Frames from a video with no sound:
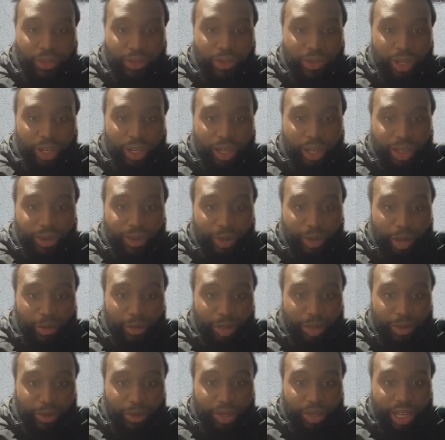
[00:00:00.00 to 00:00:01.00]
as well, Miss
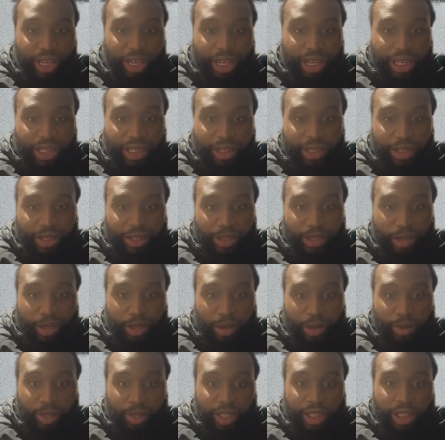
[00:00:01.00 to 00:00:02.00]
Renee, and
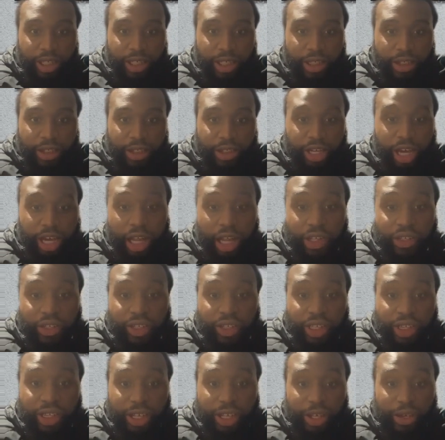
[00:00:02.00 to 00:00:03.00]
challenge
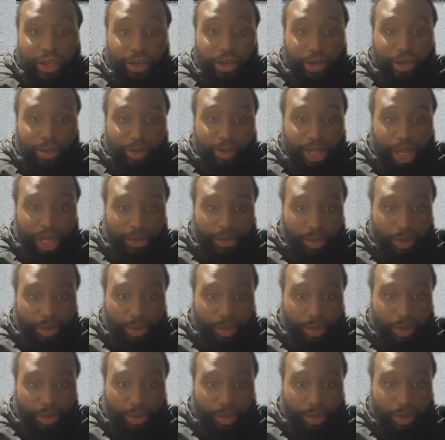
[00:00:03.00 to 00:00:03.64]
anything you hear him say if you want